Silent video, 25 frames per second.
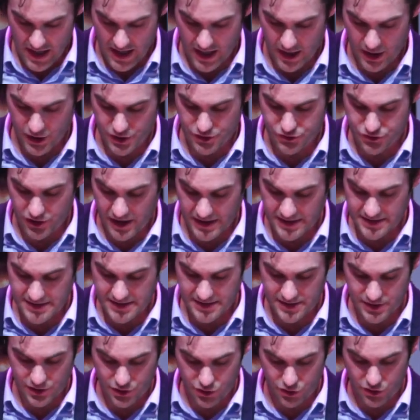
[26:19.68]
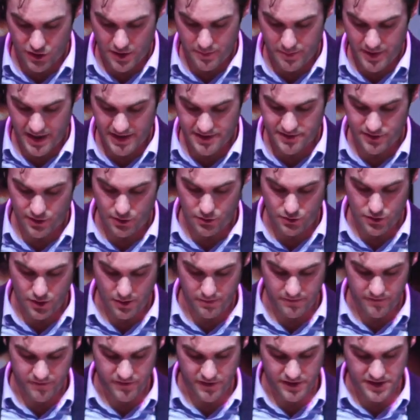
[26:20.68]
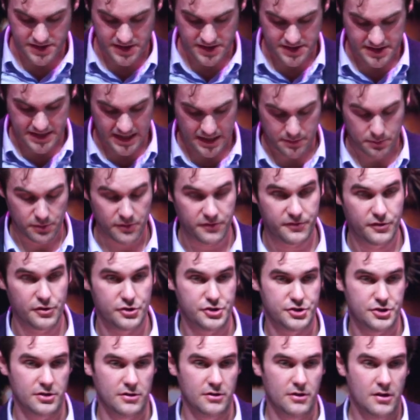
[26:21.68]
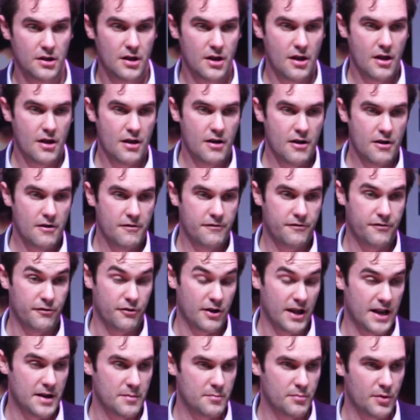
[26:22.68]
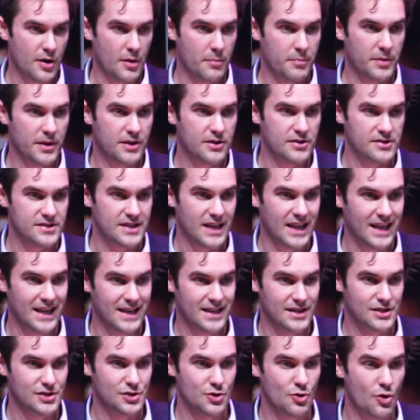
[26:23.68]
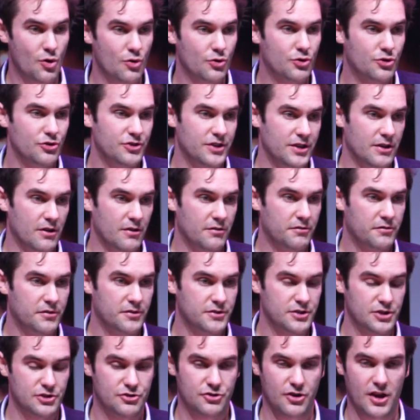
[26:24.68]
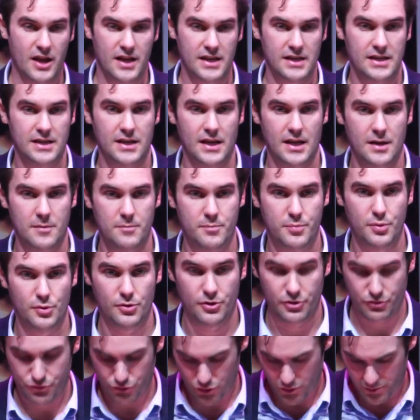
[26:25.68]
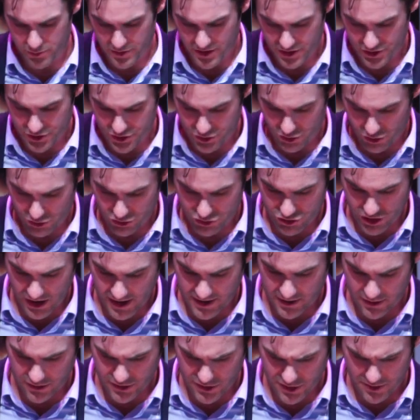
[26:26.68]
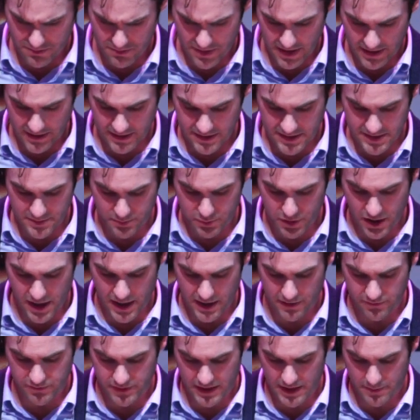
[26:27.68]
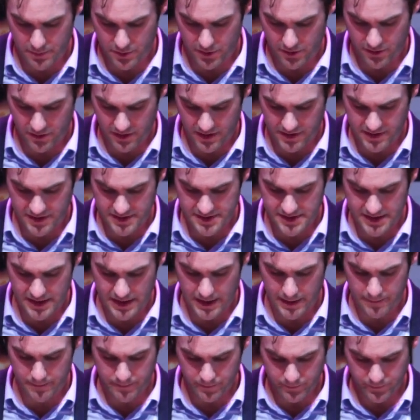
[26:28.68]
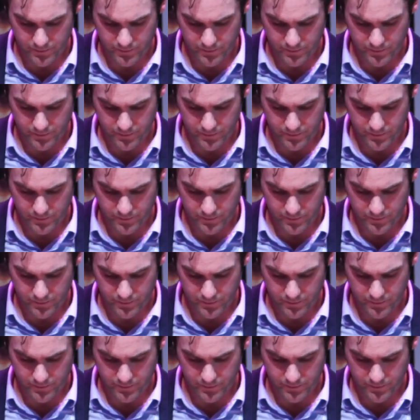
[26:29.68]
in trying to secure a better outcome for a sustainable future for Edinburgh, because it is not good enough to try and pull the drawbridge or try and undermine the supply of labour in the city.